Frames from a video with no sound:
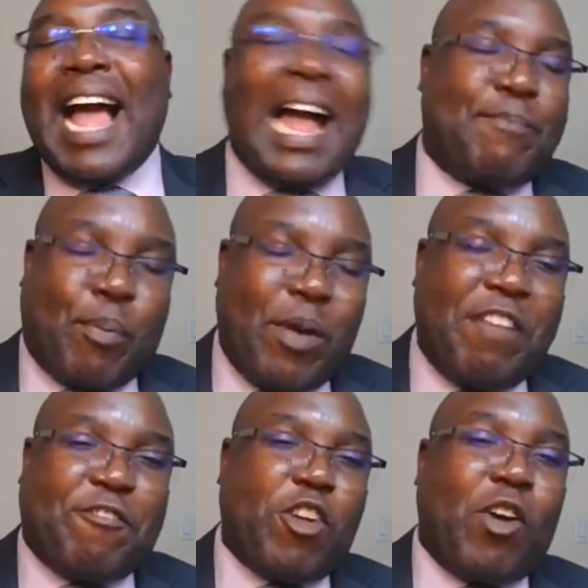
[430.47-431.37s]
I
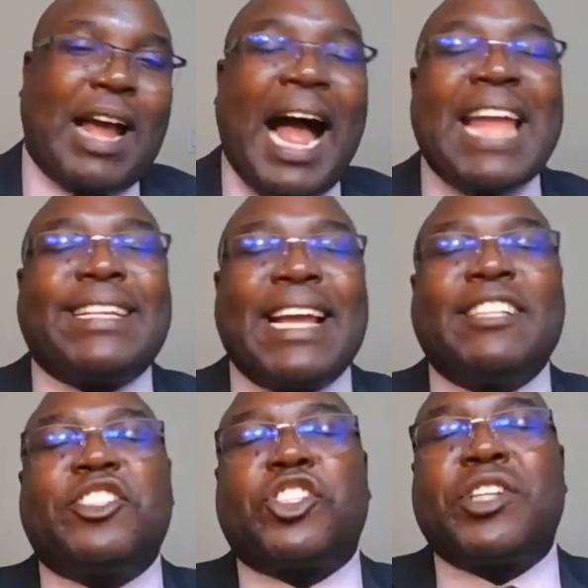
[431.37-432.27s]
pray for your
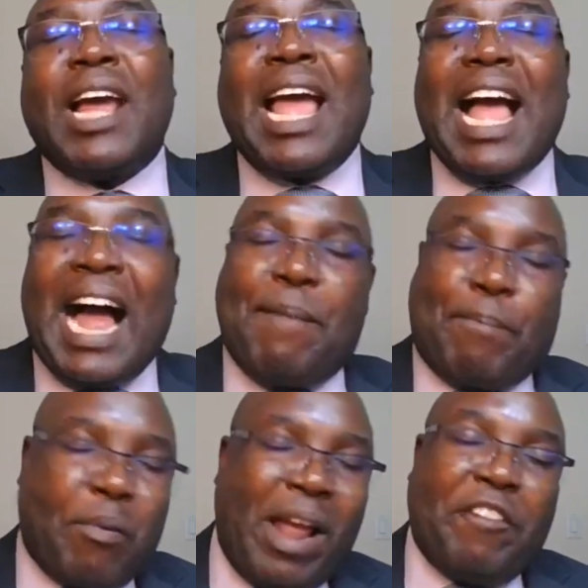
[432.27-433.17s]
guidance. I
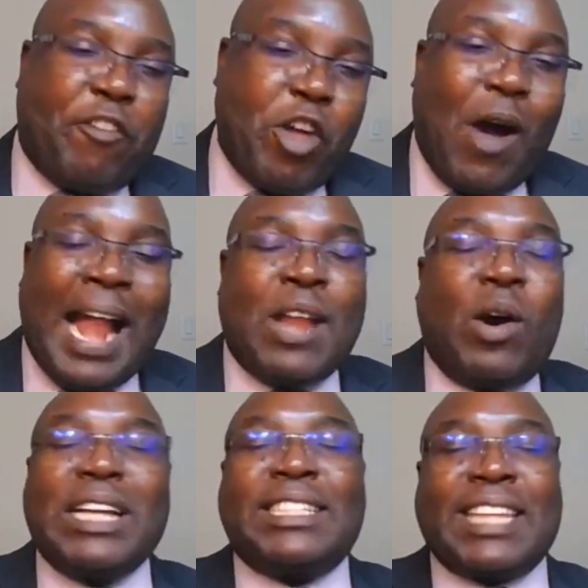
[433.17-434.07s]
pray for your
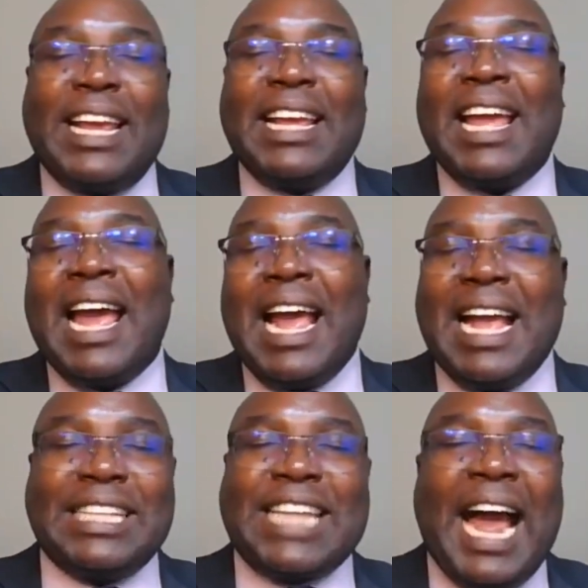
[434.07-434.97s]
anointing
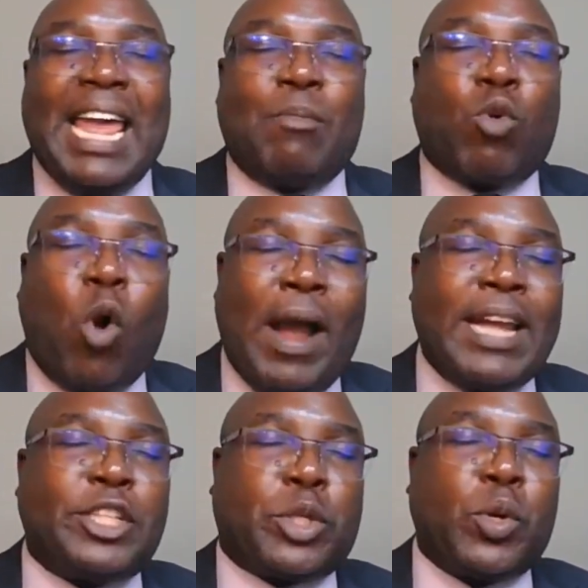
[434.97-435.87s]
as I am
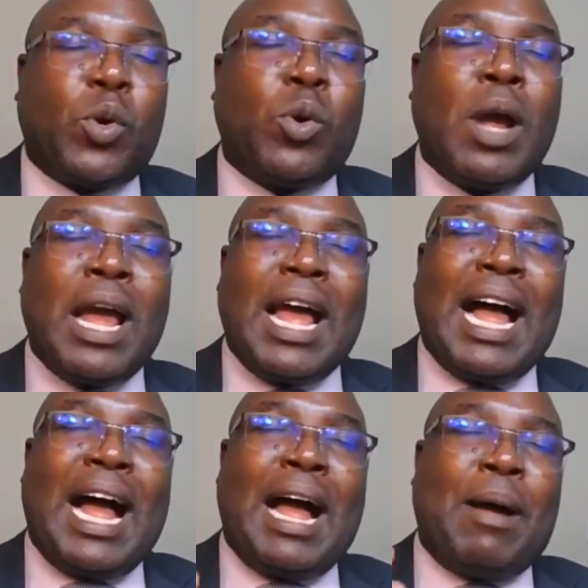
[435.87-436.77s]
going to
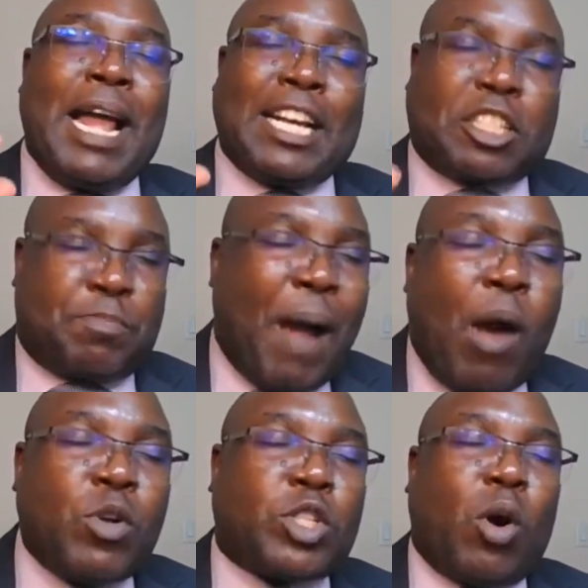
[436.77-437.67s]
uh,
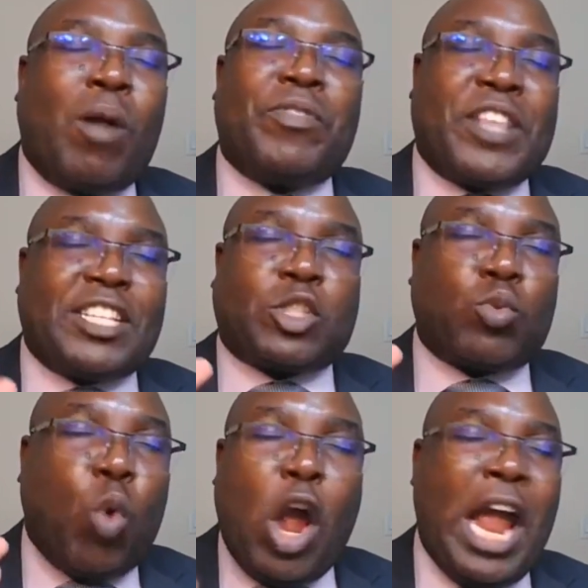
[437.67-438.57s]
expound on this
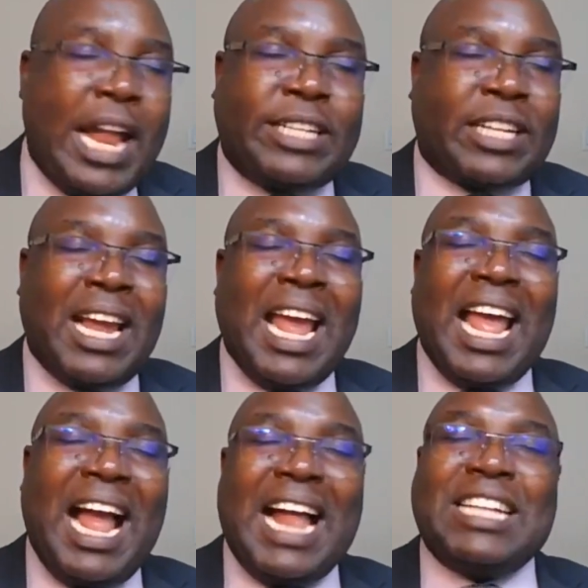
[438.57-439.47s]
word
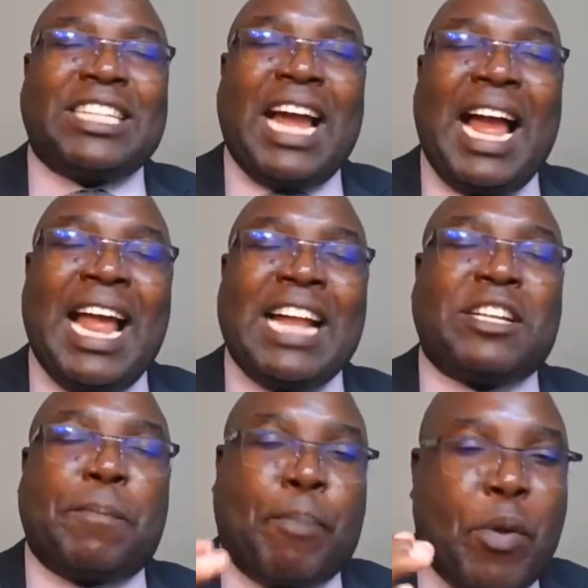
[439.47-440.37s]
and, uh,
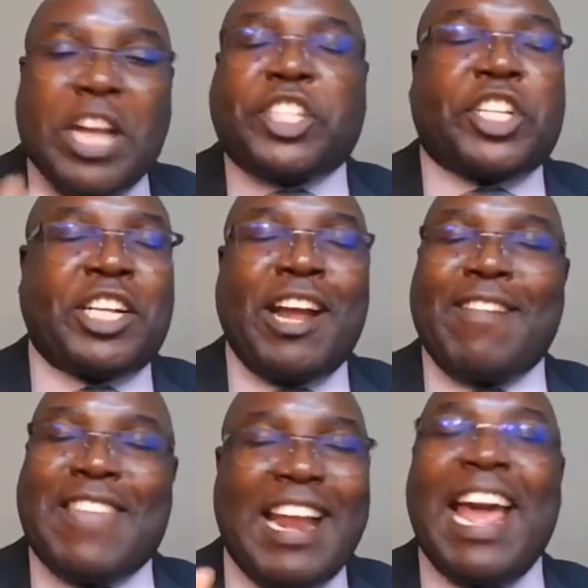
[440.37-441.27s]
and preach
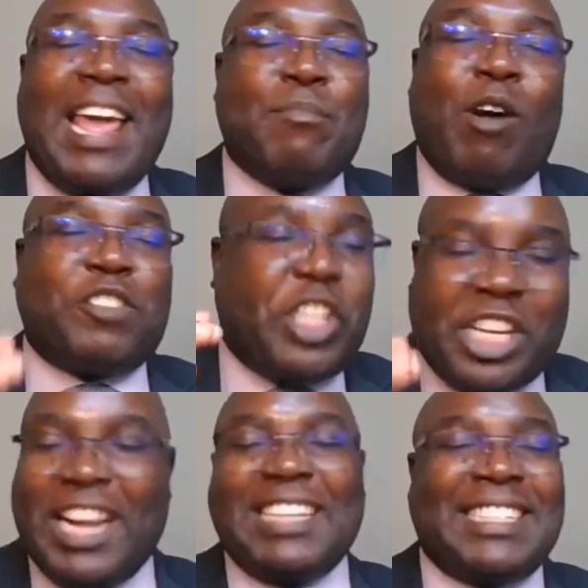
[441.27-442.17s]
the name of
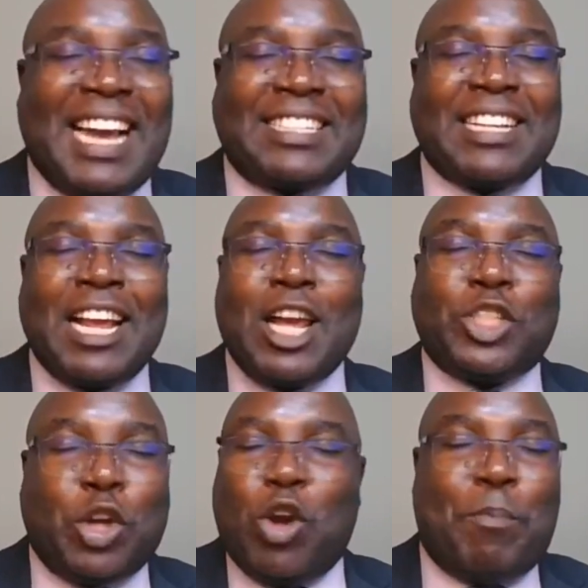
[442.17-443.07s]
Jesus
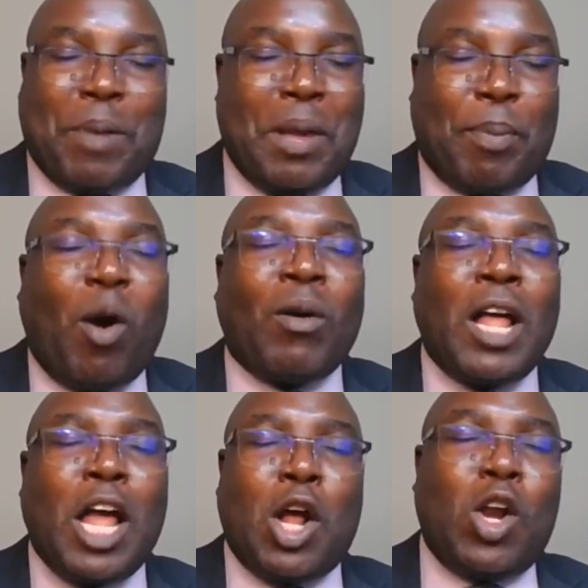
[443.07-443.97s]
to your people.
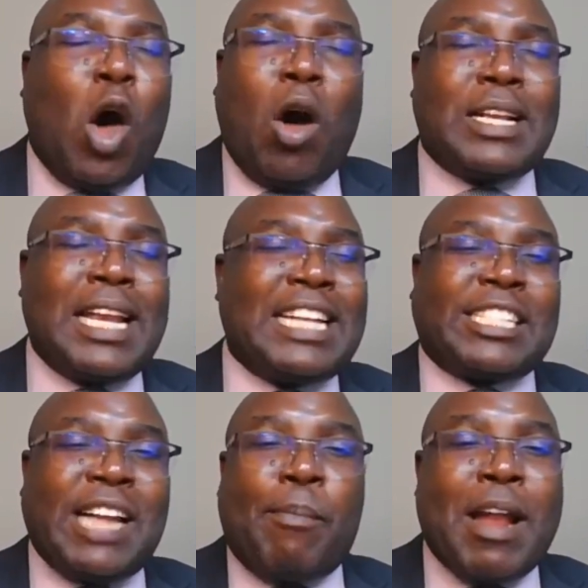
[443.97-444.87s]
Lord, let
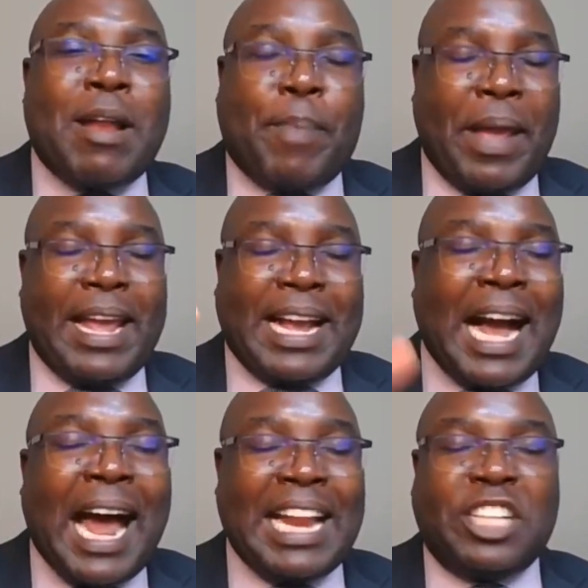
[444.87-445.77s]
someone be
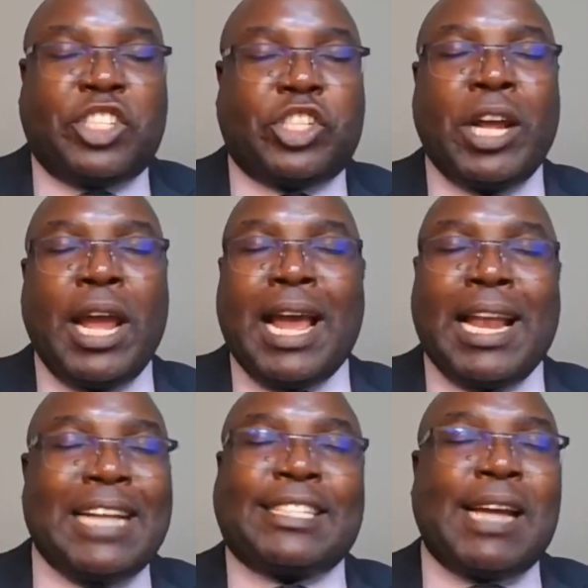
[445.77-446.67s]
encouraged.
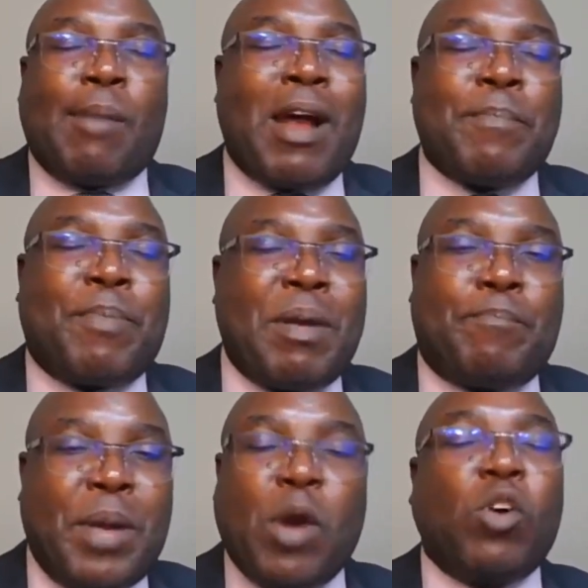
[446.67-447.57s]
Let someone be
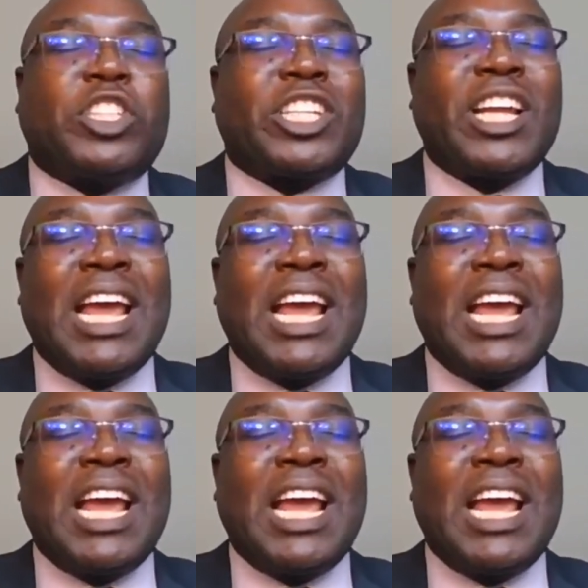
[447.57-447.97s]
built.